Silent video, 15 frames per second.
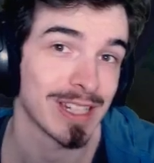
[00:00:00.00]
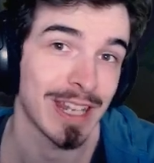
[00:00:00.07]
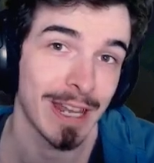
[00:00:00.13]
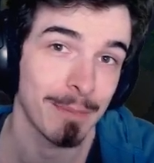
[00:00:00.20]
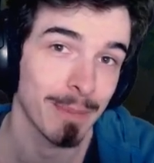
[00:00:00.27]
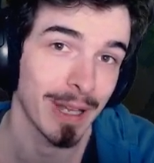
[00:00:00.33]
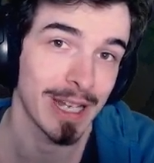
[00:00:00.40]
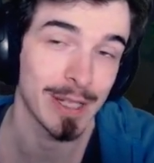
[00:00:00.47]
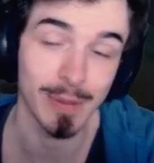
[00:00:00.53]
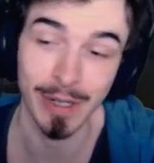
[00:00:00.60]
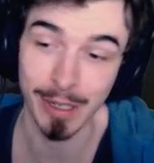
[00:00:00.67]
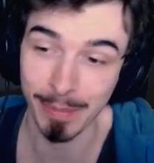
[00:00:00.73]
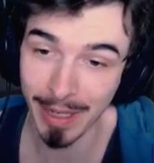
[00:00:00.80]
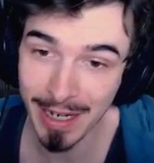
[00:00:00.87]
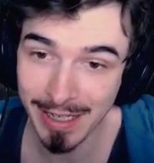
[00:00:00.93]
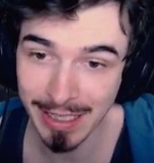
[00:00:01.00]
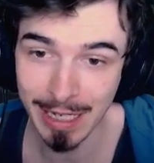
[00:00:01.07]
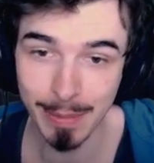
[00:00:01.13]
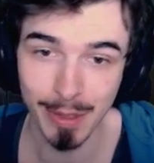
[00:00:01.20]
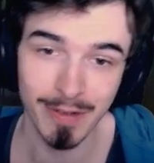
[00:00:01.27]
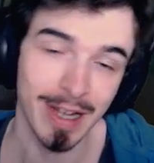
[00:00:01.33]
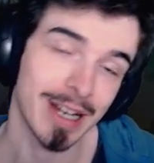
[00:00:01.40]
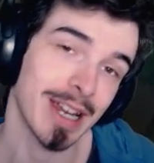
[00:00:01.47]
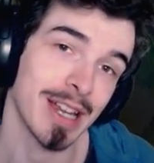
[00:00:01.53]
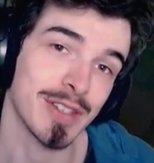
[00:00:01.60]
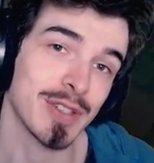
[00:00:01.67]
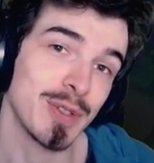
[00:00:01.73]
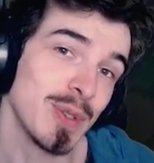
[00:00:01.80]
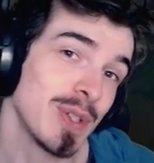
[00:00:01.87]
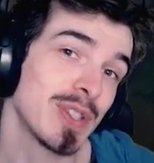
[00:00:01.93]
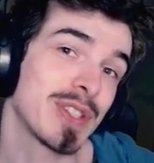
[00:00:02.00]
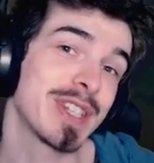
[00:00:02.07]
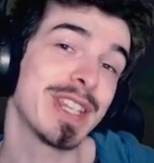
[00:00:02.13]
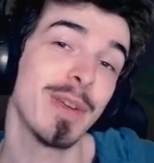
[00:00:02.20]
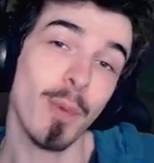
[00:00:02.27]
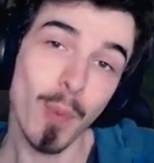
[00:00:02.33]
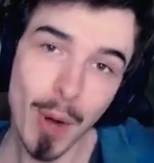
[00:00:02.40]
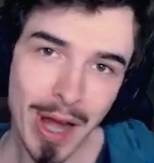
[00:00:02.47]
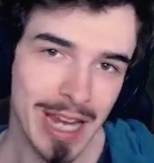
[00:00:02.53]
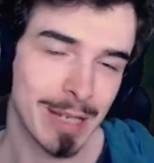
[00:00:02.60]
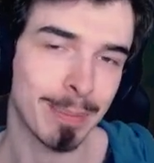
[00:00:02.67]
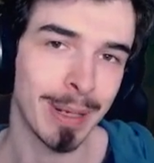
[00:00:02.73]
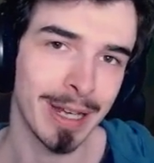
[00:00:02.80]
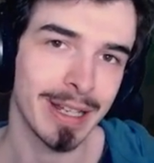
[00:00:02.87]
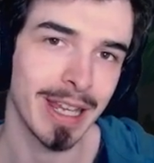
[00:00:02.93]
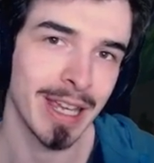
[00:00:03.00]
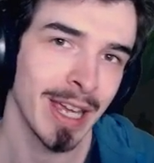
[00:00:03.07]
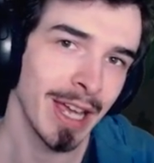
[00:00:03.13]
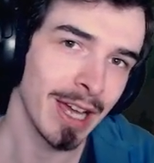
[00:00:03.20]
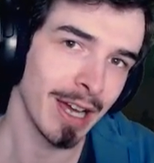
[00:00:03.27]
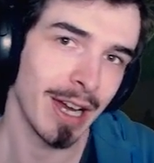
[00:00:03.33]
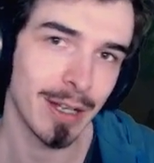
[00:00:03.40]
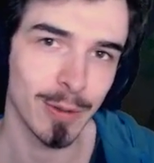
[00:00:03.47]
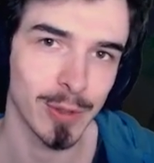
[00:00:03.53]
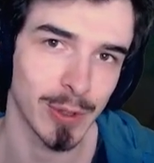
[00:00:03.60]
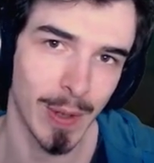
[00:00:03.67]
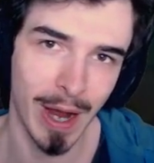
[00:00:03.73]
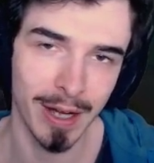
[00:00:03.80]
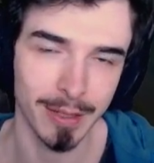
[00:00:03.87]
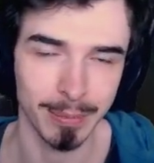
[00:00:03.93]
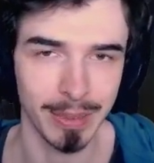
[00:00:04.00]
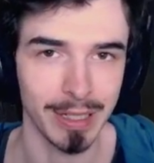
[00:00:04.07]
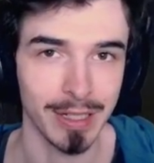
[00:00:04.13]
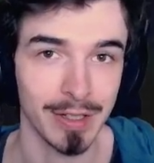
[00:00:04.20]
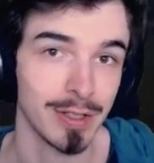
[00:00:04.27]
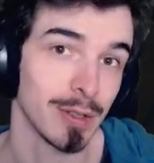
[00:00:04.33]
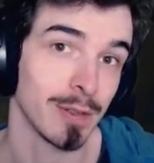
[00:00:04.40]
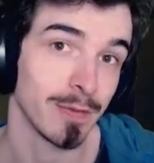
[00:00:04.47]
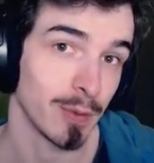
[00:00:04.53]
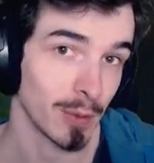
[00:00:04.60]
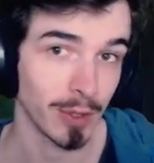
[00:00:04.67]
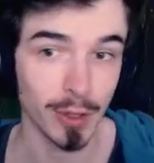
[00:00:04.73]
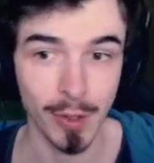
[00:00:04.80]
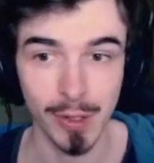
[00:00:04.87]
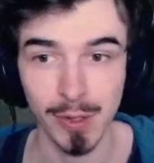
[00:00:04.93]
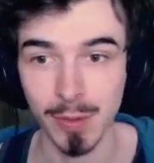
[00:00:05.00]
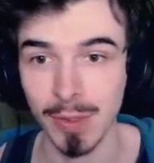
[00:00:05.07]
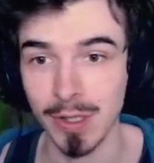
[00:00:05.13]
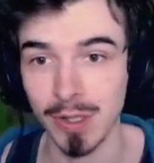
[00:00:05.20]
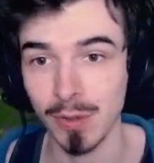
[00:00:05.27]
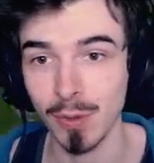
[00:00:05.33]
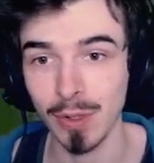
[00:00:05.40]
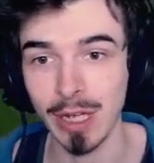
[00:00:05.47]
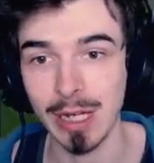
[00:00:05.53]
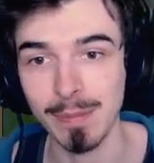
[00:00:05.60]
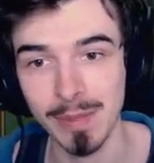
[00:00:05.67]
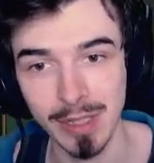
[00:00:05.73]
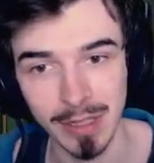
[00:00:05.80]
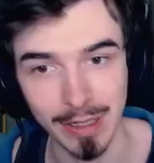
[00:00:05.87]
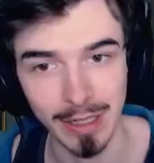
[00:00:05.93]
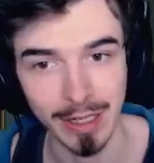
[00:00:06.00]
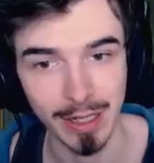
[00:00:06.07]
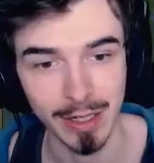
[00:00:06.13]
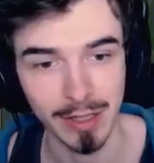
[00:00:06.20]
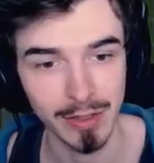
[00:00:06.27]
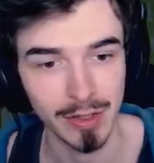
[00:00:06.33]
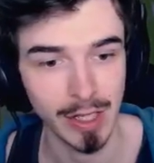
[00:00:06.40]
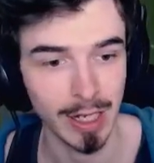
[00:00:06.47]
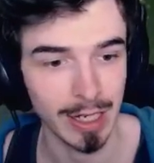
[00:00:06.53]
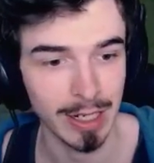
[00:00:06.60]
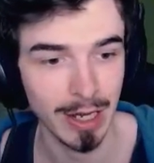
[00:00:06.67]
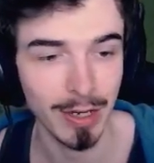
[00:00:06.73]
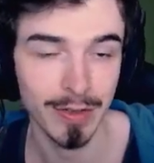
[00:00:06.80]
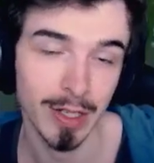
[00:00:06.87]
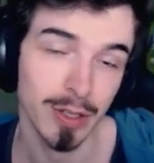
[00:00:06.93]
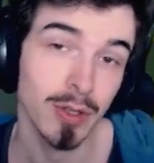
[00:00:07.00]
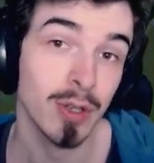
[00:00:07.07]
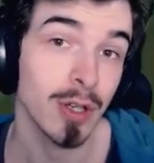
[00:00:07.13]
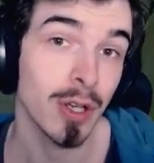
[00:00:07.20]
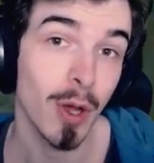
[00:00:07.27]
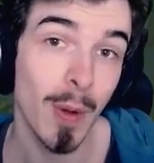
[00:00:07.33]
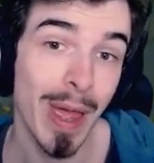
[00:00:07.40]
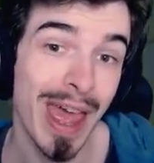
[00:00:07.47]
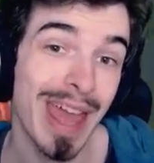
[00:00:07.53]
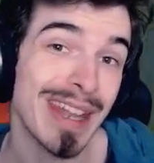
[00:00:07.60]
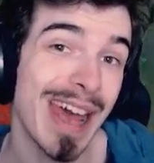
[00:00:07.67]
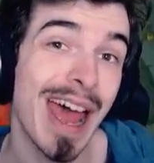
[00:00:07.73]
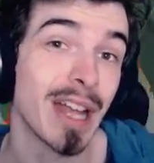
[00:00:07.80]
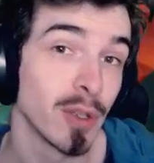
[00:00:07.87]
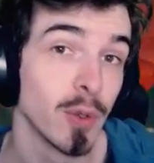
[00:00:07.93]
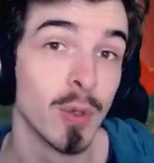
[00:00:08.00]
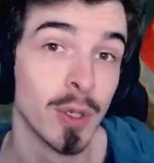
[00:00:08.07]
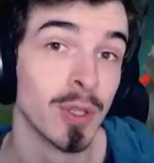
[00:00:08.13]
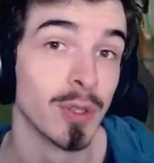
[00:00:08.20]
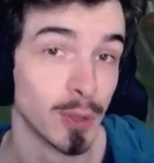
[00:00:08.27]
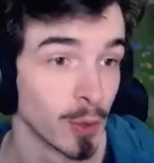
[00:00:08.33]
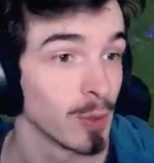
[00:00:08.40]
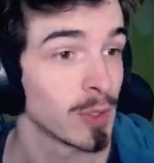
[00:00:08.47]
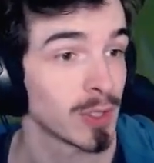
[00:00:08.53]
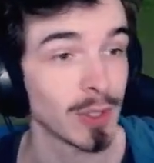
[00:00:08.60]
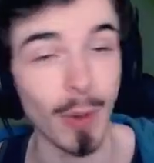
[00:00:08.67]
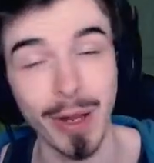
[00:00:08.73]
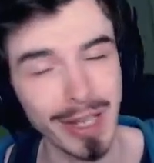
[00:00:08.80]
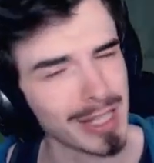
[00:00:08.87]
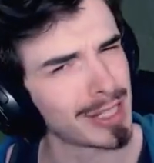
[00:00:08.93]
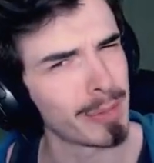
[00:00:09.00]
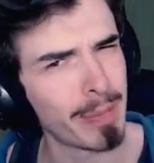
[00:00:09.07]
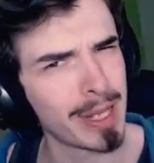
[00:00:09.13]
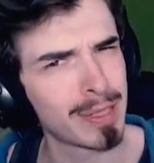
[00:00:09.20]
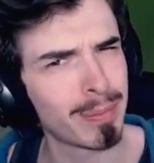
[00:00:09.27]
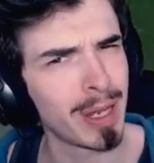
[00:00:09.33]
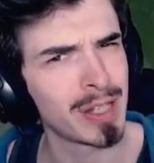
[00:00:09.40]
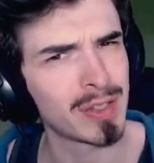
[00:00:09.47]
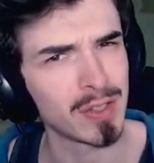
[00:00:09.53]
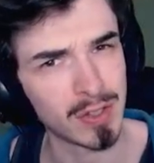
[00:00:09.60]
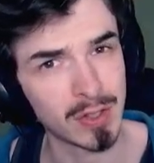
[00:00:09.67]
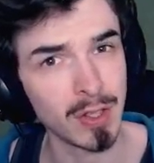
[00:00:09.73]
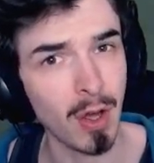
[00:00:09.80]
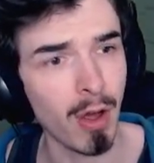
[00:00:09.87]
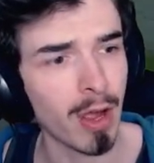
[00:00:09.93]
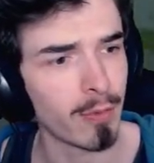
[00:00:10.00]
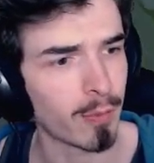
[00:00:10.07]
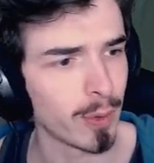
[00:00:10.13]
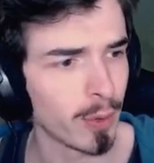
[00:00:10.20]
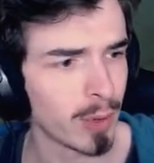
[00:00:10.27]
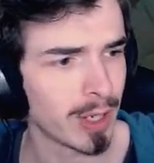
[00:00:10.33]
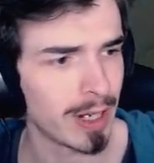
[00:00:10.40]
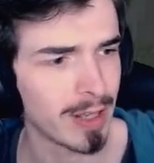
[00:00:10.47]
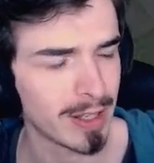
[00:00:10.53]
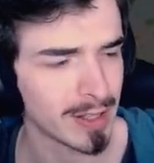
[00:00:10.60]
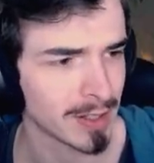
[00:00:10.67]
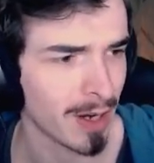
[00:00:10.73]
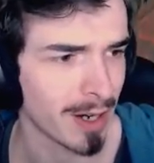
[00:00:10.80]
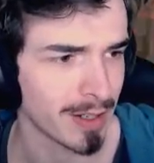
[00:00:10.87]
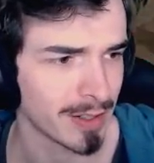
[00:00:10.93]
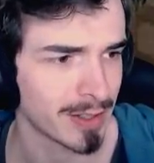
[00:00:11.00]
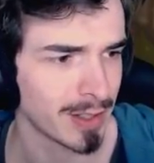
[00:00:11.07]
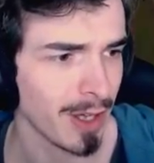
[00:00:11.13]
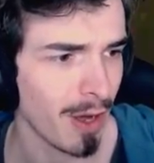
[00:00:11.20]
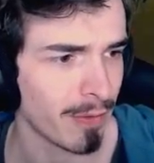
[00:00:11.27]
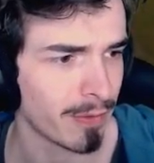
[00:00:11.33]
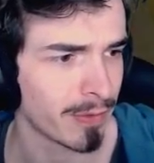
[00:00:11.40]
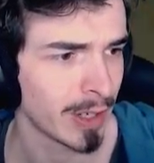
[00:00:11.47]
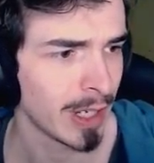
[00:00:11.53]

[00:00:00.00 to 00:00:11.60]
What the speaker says: gameplays where he plays AP Rakan, so you can see why he's playing it and also how to play it. So if you want to go into it in your games and check it out, then you can go ahead and you can do so. I guess the best place to start if we're looking at this kind of stuff